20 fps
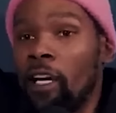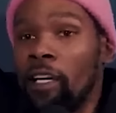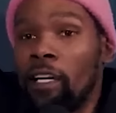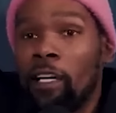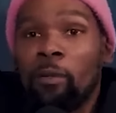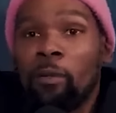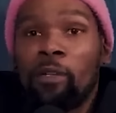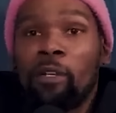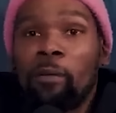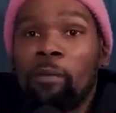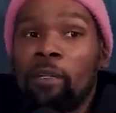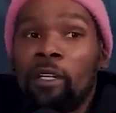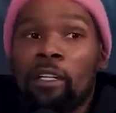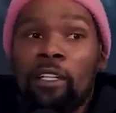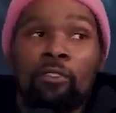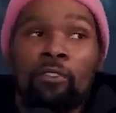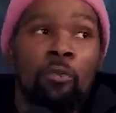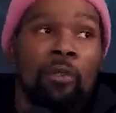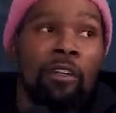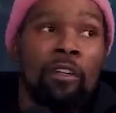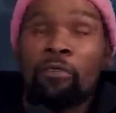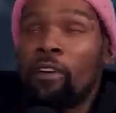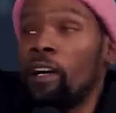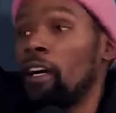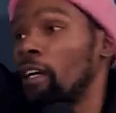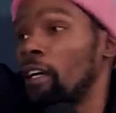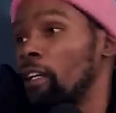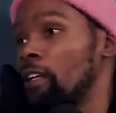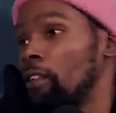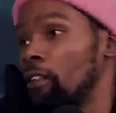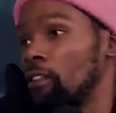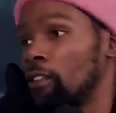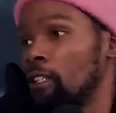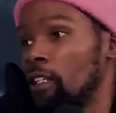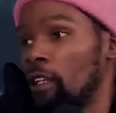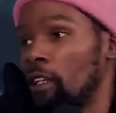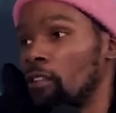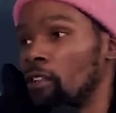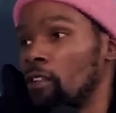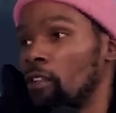like he wanna play 25 years
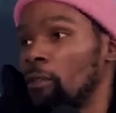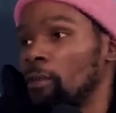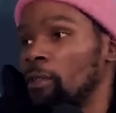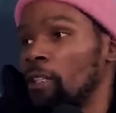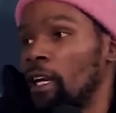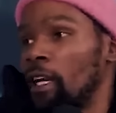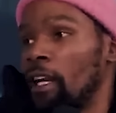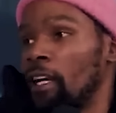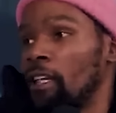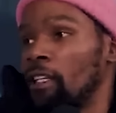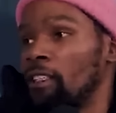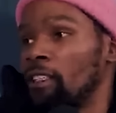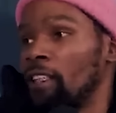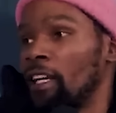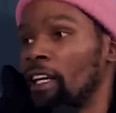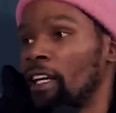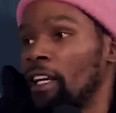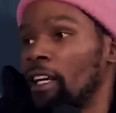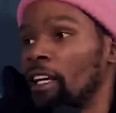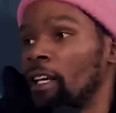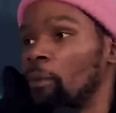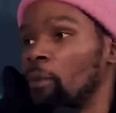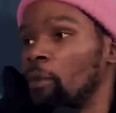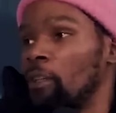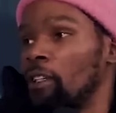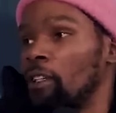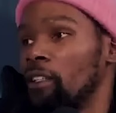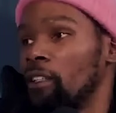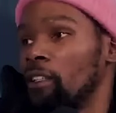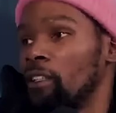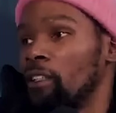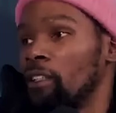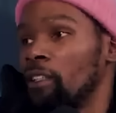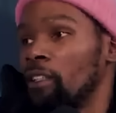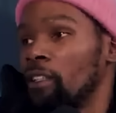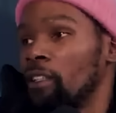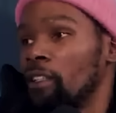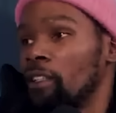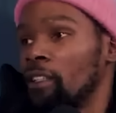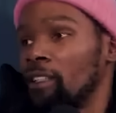now, you know what I'm saying? I didn't think he would.
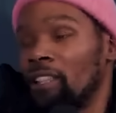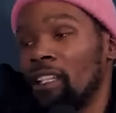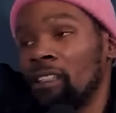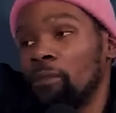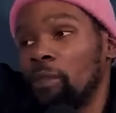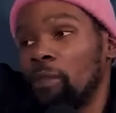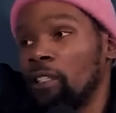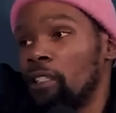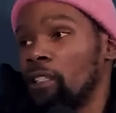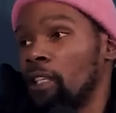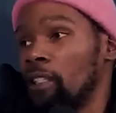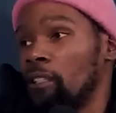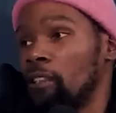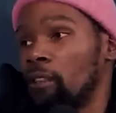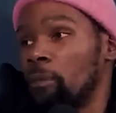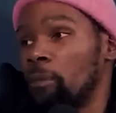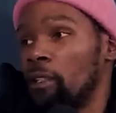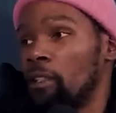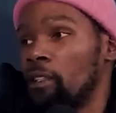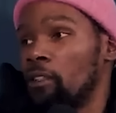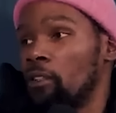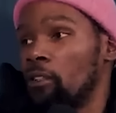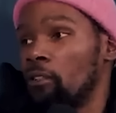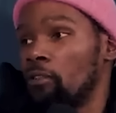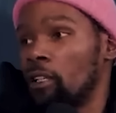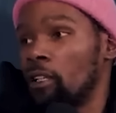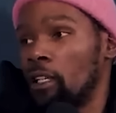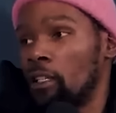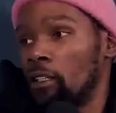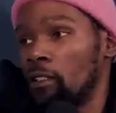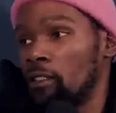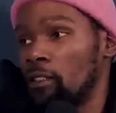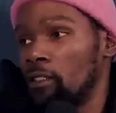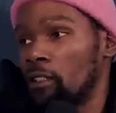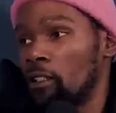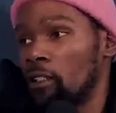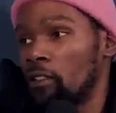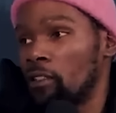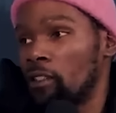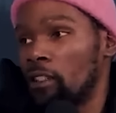Because that's what it takes to beat those records is
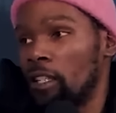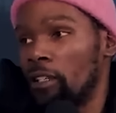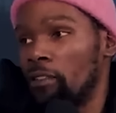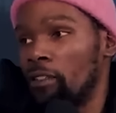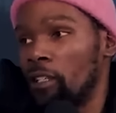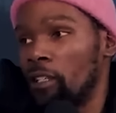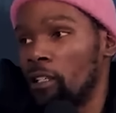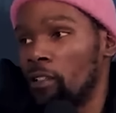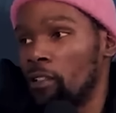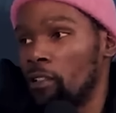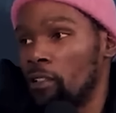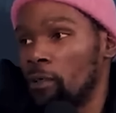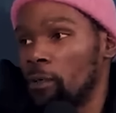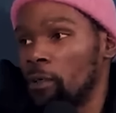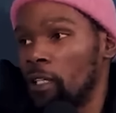longevity, you know what I'm